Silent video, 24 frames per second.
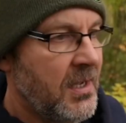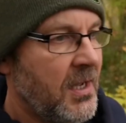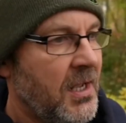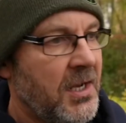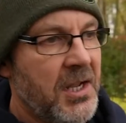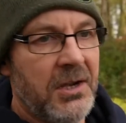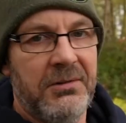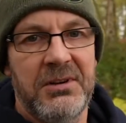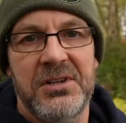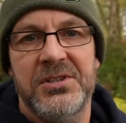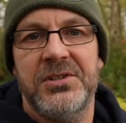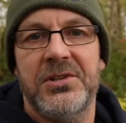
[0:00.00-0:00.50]

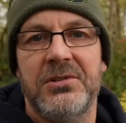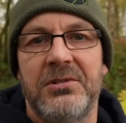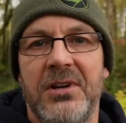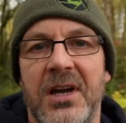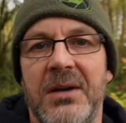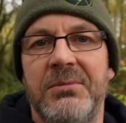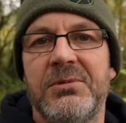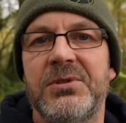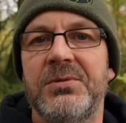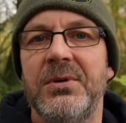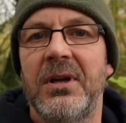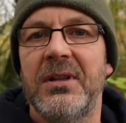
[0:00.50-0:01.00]
And our
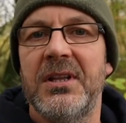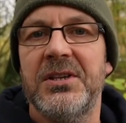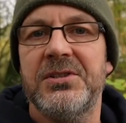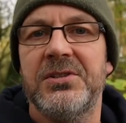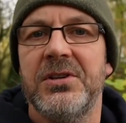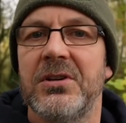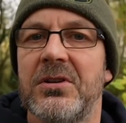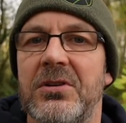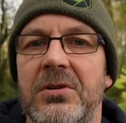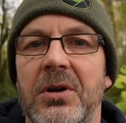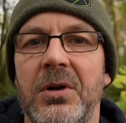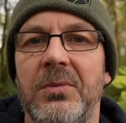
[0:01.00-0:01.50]
Instagram as well, that's
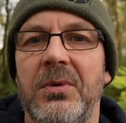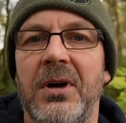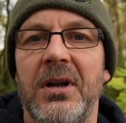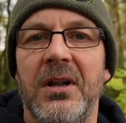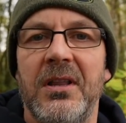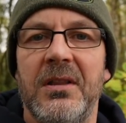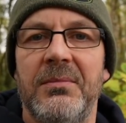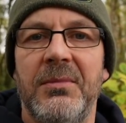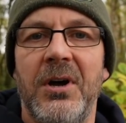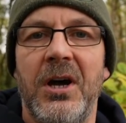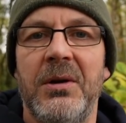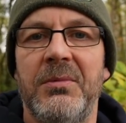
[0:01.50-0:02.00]
doing quite
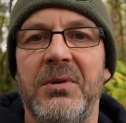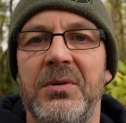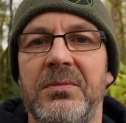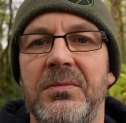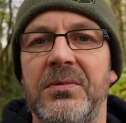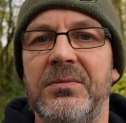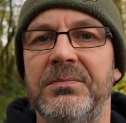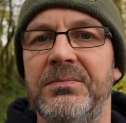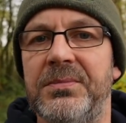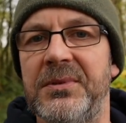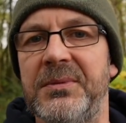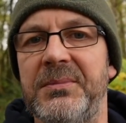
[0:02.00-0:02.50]
well at the
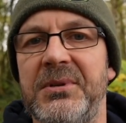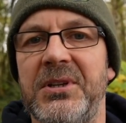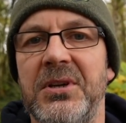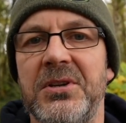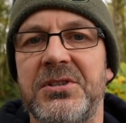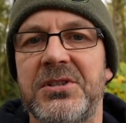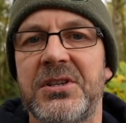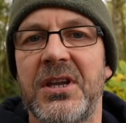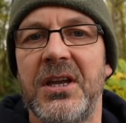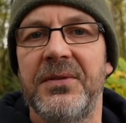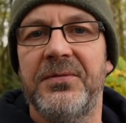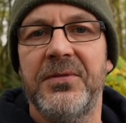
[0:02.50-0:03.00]
moment, but it'd be
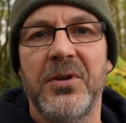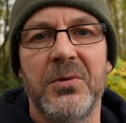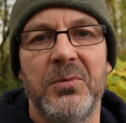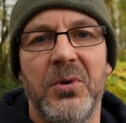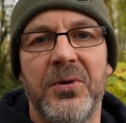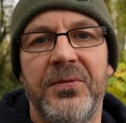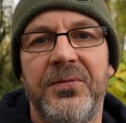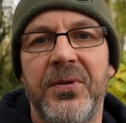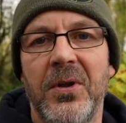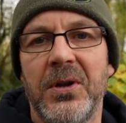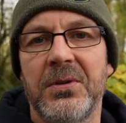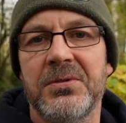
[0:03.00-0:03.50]
nice to get a few
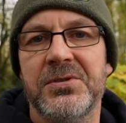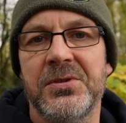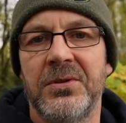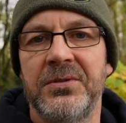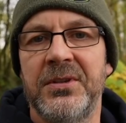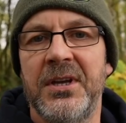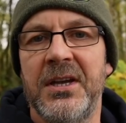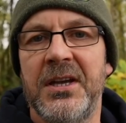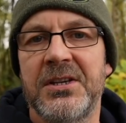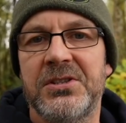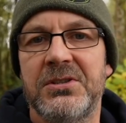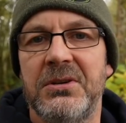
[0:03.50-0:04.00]
more followers
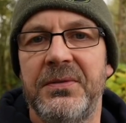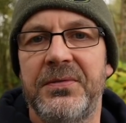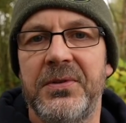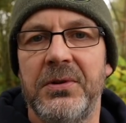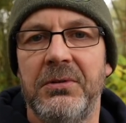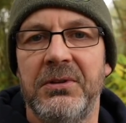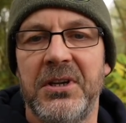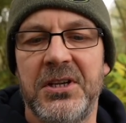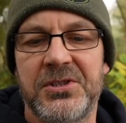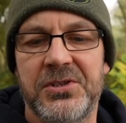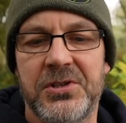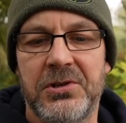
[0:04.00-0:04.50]
on there. So if
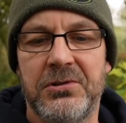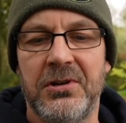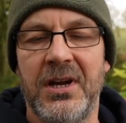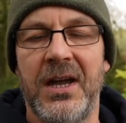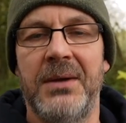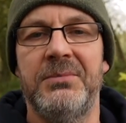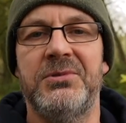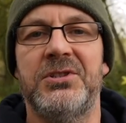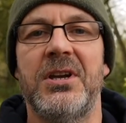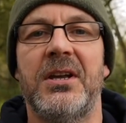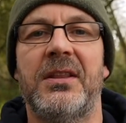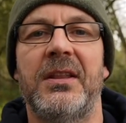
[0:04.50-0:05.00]
you're on
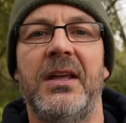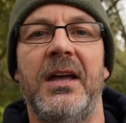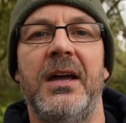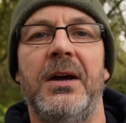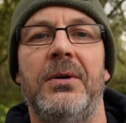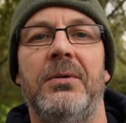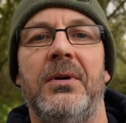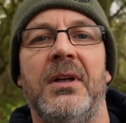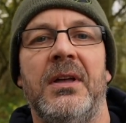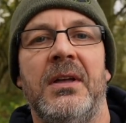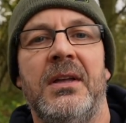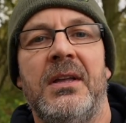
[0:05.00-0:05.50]
Instagram, check that
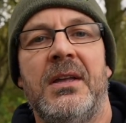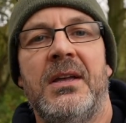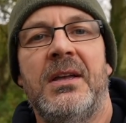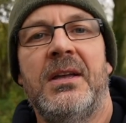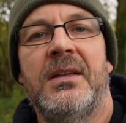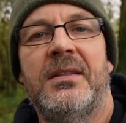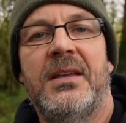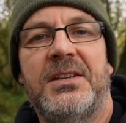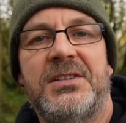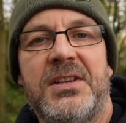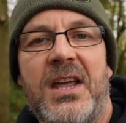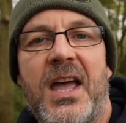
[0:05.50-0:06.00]
out.
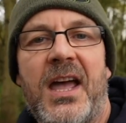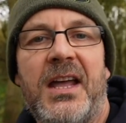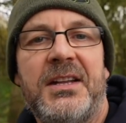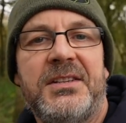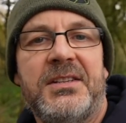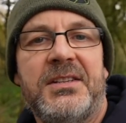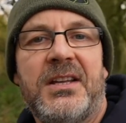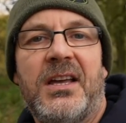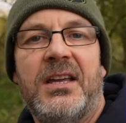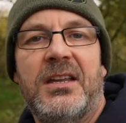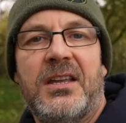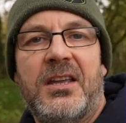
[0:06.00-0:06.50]
That's
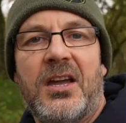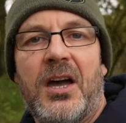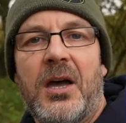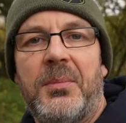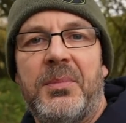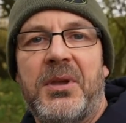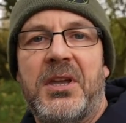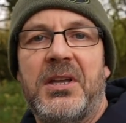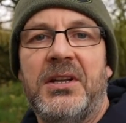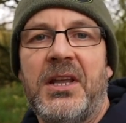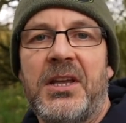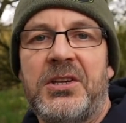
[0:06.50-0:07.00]
at A
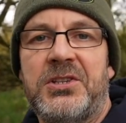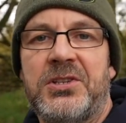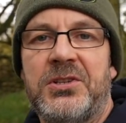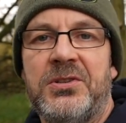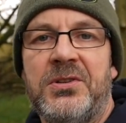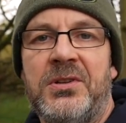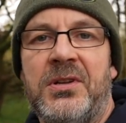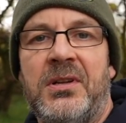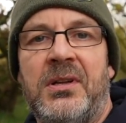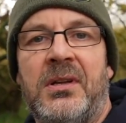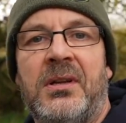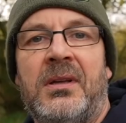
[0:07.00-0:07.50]
Carpy
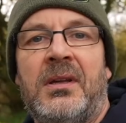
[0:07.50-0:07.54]
Connection.